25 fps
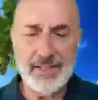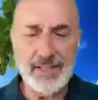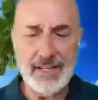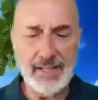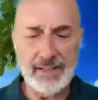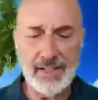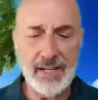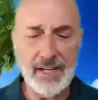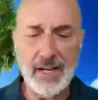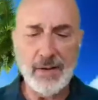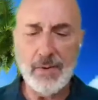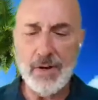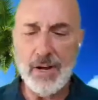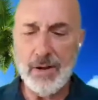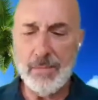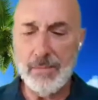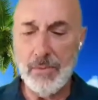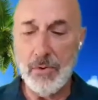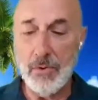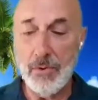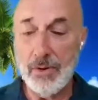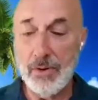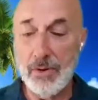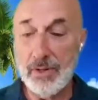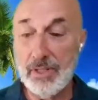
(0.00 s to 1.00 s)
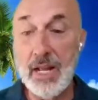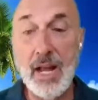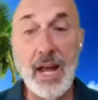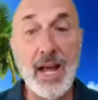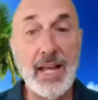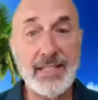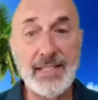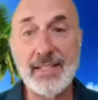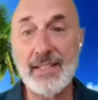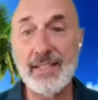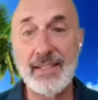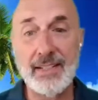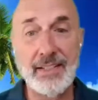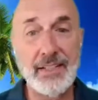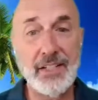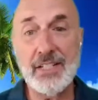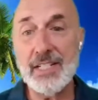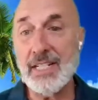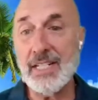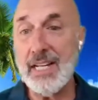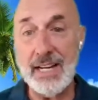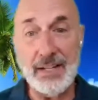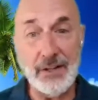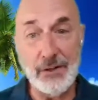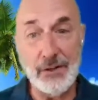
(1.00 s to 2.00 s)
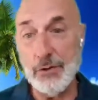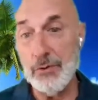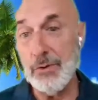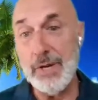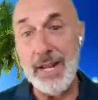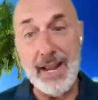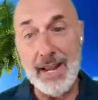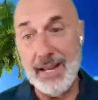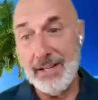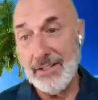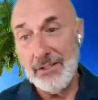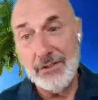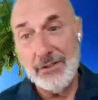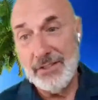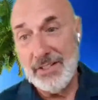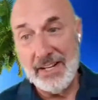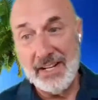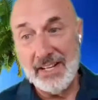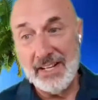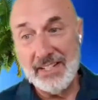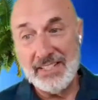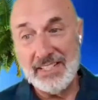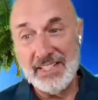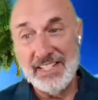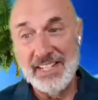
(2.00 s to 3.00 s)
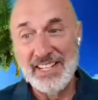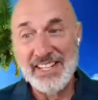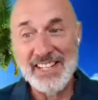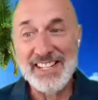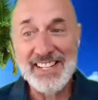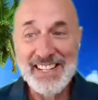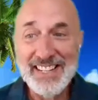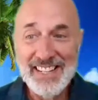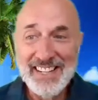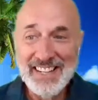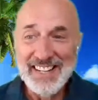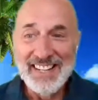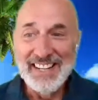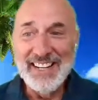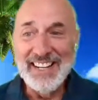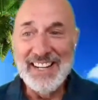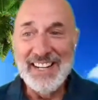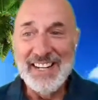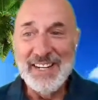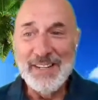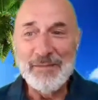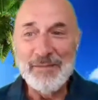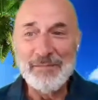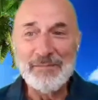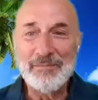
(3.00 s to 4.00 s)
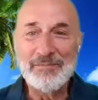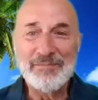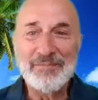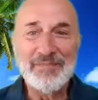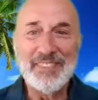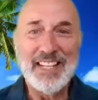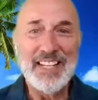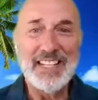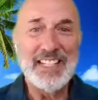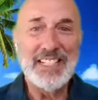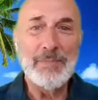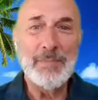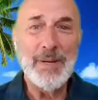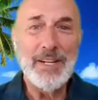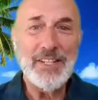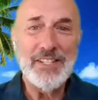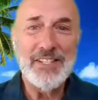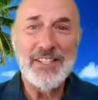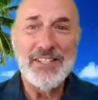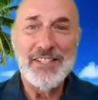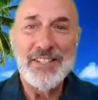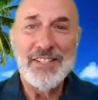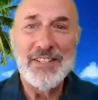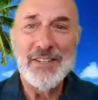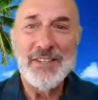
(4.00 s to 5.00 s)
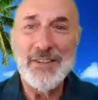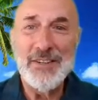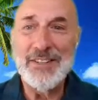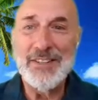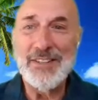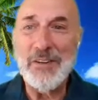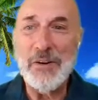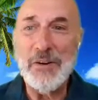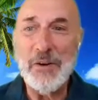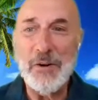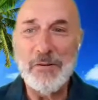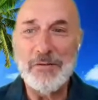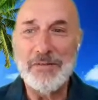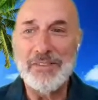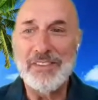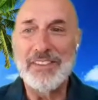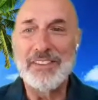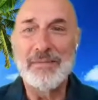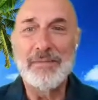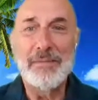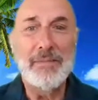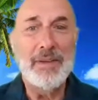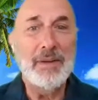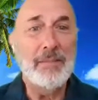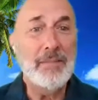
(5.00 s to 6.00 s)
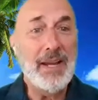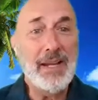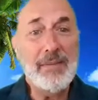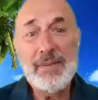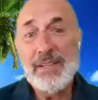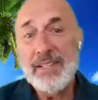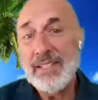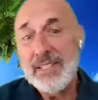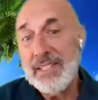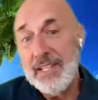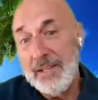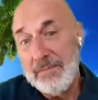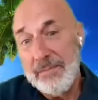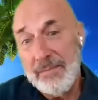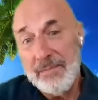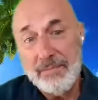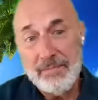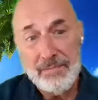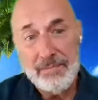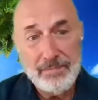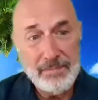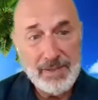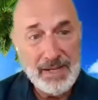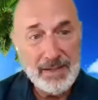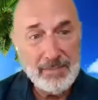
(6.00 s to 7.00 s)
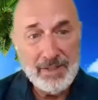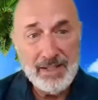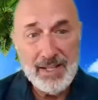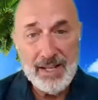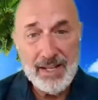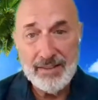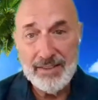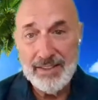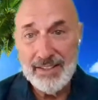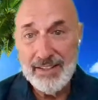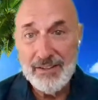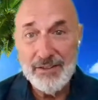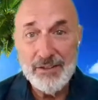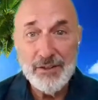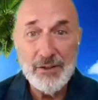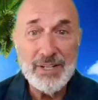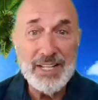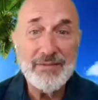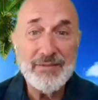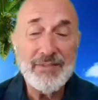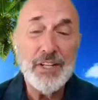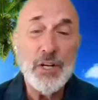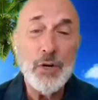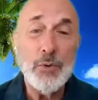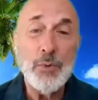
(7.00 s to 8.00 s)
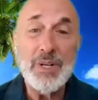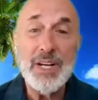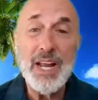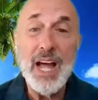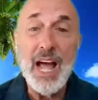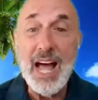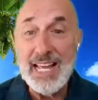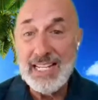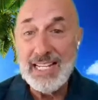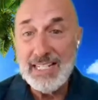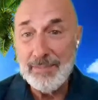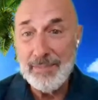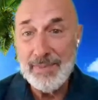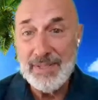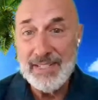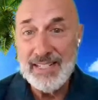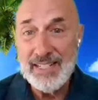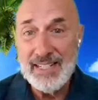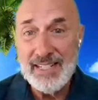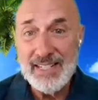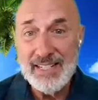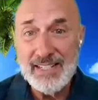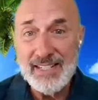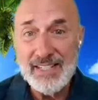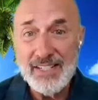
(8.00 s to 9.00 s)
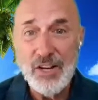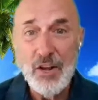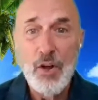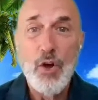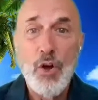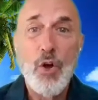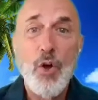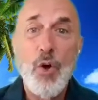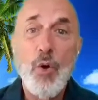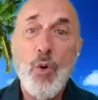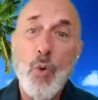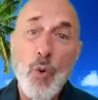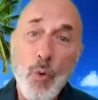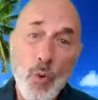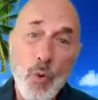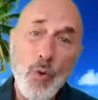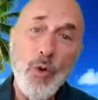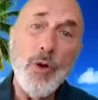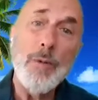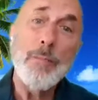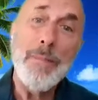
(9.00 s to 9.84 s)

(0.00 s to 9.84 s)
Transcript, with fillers: that come on board constantly, just like new cancers, I guess. Um, right. Especially during the COVID, maybe some people out there don't even know what hospice is or